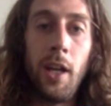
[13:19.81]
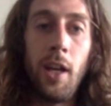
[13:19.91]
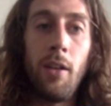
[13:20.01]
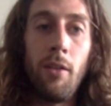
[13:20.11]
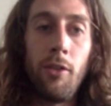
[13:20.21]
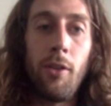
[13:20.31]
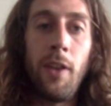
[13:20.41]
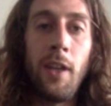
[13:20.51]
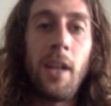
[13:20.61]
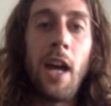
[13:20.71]
And so
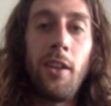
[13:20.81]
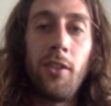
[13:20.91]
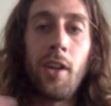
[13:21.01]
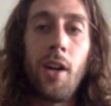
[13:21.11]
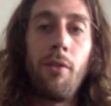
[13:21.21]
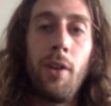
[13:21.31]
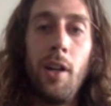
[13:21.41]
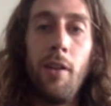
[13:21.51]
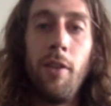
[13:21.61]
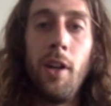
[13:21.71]
I think that
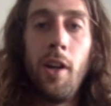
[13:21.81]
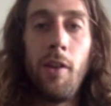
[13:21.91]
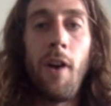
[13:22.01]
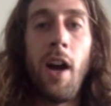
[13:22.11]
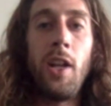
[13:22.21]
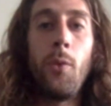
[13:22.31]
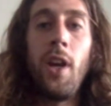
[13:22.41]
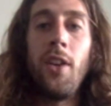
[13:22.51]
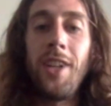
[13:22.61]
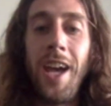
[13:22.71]
discovery of finding
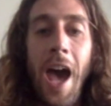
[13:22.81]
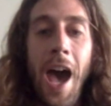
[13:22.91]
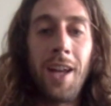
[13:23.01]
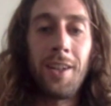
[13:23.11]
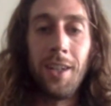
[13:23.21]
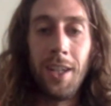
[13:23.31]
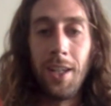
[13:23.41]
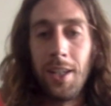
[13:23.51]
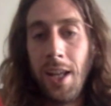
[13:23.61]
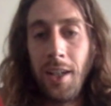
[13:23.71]
ways to act
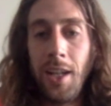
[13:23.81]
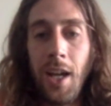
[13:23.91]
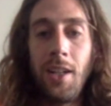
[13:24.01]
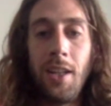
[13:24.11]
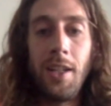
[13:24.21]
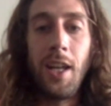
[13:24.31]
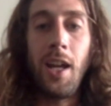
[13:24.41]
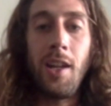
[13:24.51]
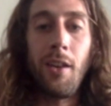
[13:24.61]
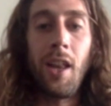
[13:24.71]
that at the end of the
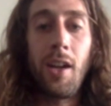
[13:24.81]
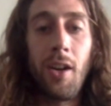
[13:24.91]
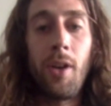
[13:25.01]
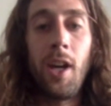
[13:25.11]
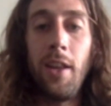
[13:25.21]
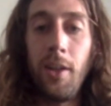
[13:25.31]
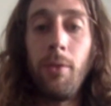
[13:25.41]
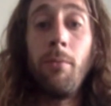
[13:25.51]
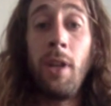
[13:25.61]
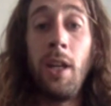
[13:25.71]
day, you're like, okay,
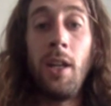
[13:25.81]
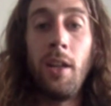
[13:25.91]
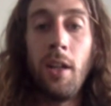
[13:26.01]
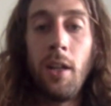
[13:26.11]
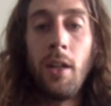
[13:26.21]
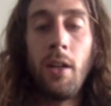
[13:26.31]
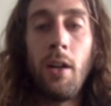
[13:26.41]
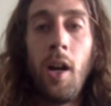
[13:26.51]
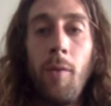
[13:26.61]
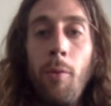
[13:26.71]
this was me.
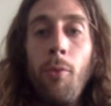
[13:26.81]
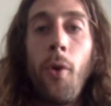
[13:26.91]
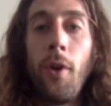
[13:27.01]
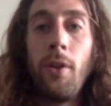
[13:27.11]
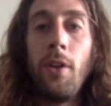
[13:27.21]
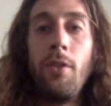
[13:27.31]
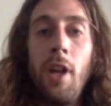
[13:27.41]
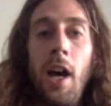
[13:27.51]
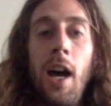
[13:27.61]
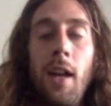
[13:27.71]
The more you can do
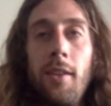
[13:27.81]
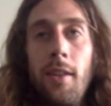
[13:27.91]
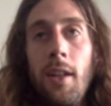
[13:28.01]
that,